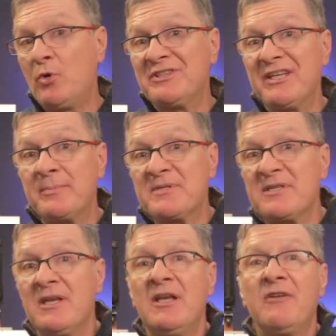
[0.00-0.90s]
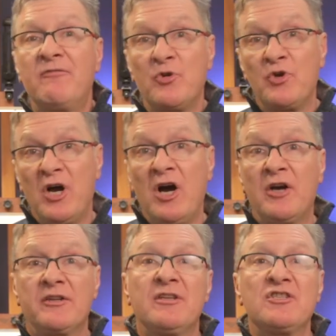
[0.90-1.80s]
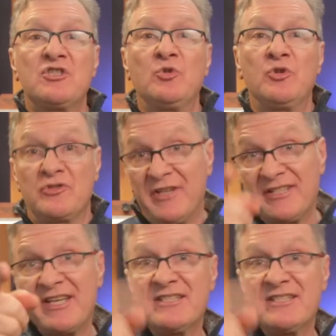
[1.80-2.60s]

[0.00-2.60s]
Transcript: tips for your art studio. So let's get